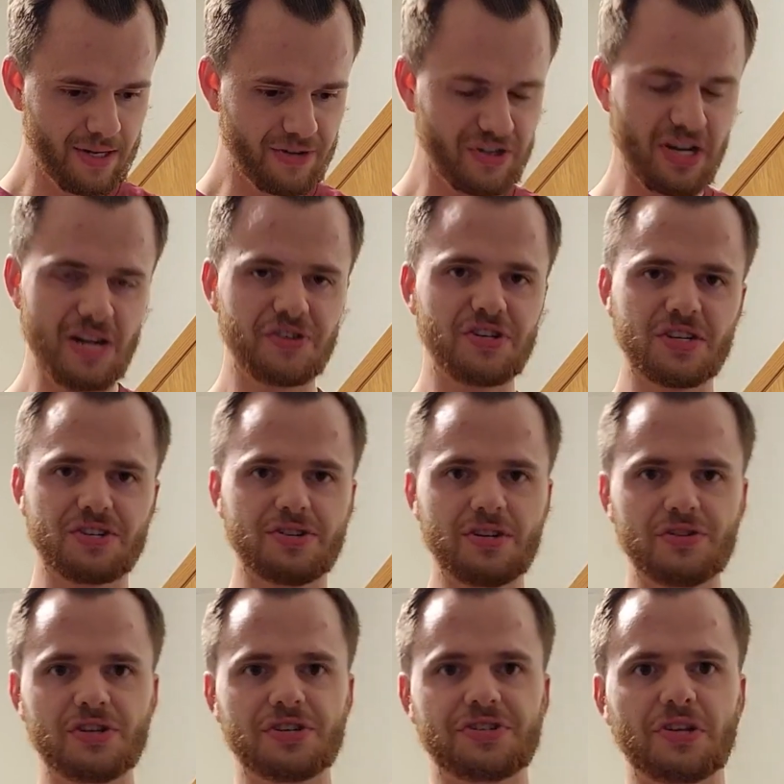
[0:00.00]
Just
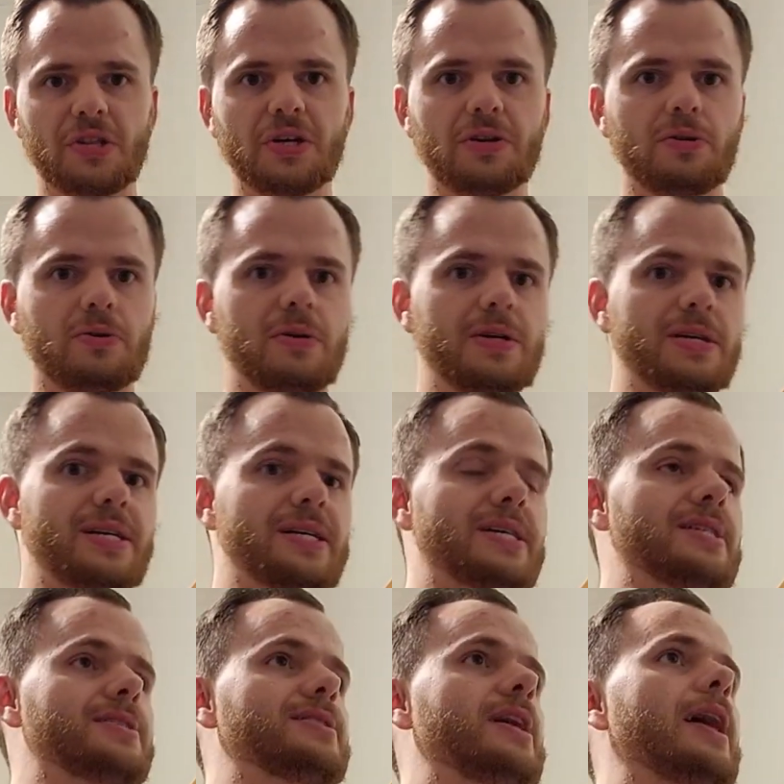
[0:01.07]
a little
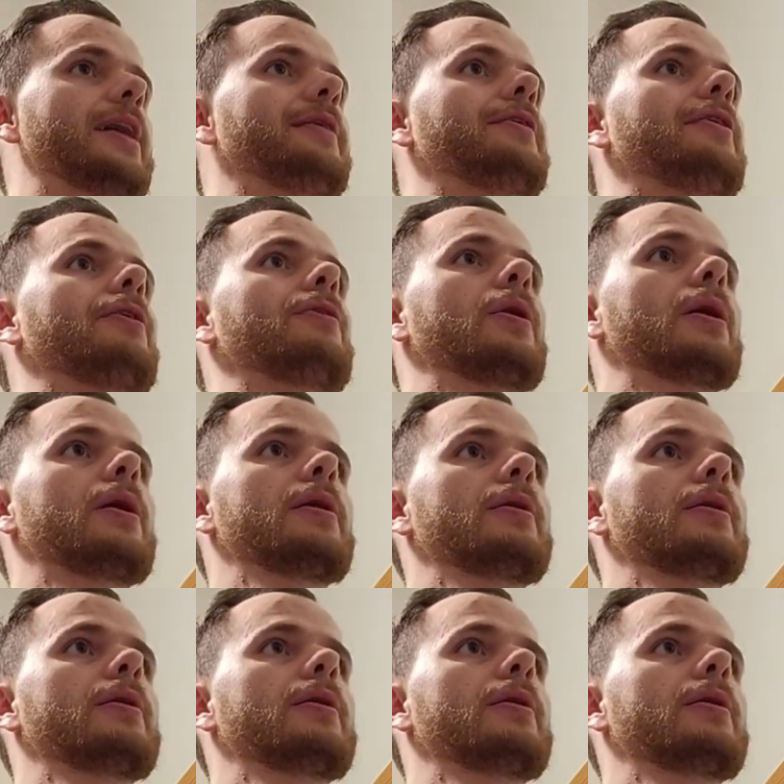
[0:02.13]
side note.